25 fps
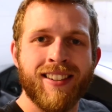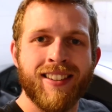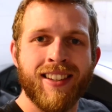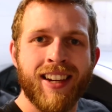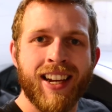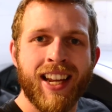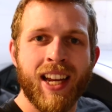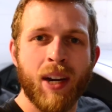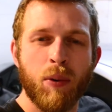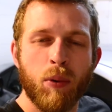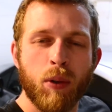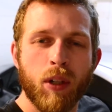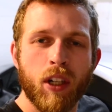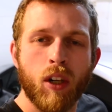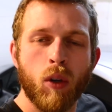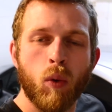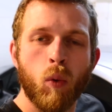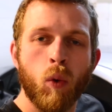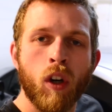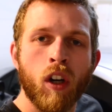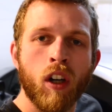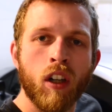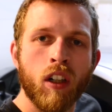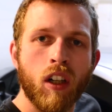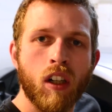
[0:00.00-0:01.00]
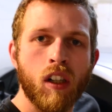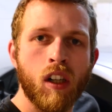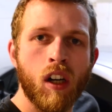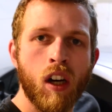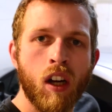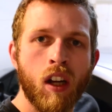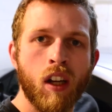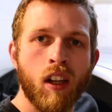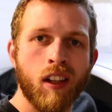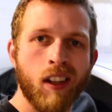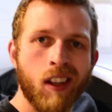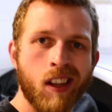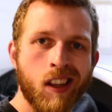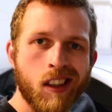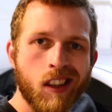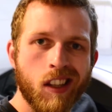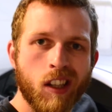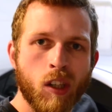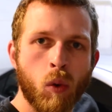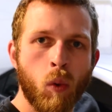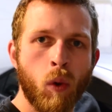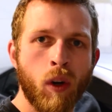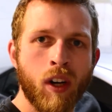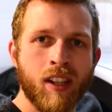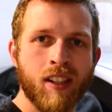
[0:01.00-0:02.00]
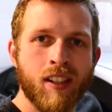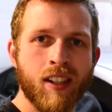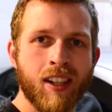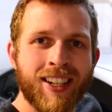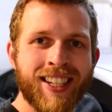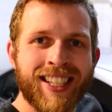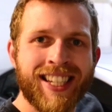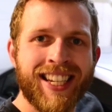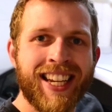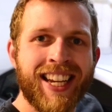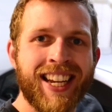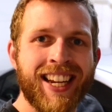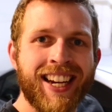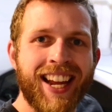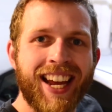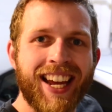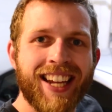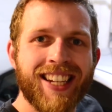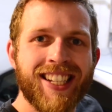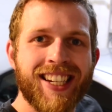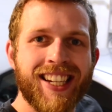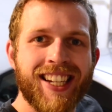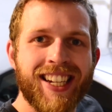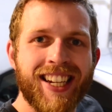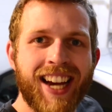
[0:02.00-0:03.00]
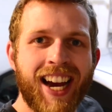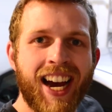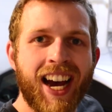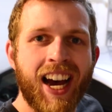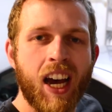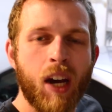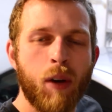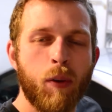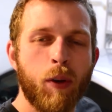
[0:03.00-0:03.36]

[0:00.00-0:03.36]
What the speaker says: Today we're going to work on 2016 STI.